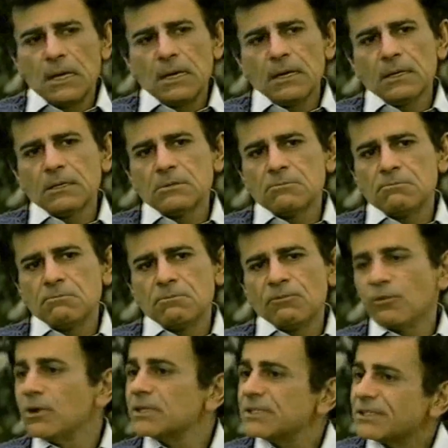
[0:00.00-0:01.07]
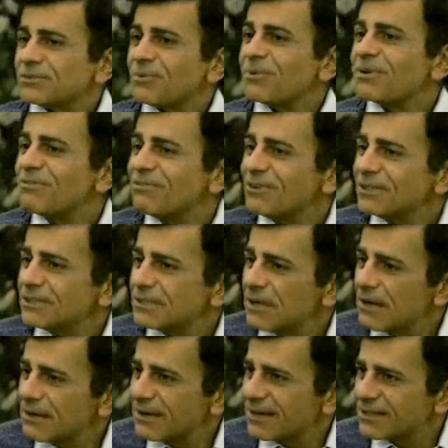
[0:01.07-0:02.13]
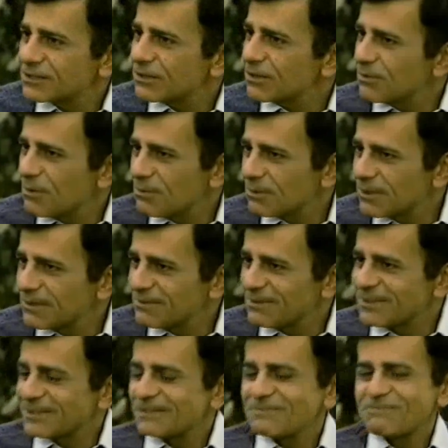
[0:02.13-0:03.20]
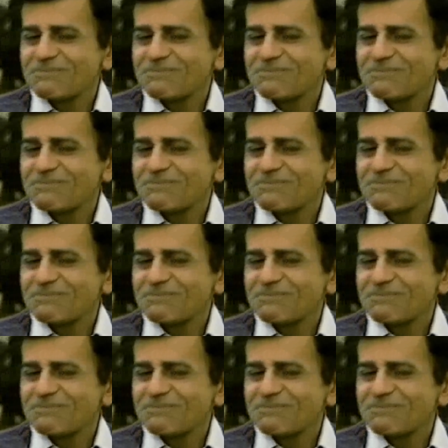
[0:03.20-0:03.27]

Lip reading: For instance, when we first started our show, you won't believe this,